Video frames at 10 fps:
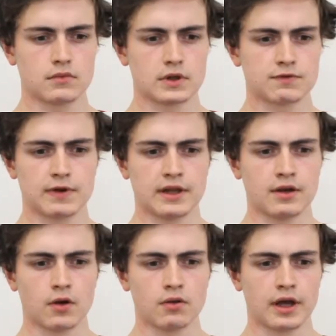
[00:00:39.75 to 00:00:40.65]
There's really
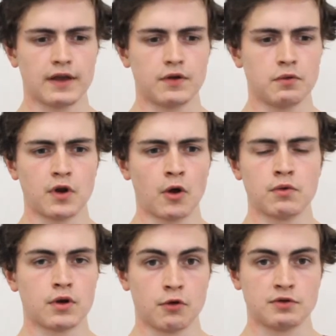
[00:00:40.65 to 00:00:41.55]
no, if you
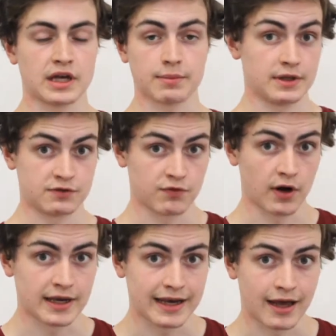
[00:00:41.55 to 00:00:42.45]
don't know Japanese
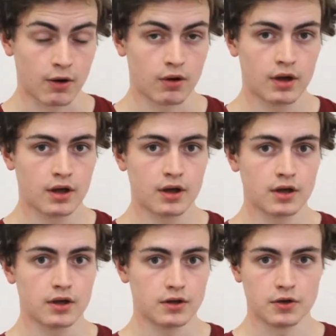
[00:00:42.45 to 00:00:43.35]
right now,
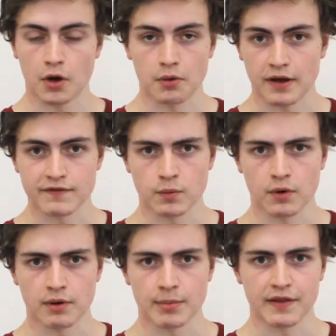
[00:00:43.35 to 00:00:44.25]
you don't have to
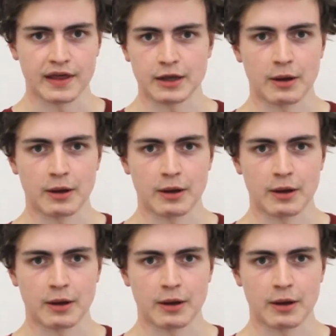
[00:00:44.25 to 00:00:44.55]
worry about that.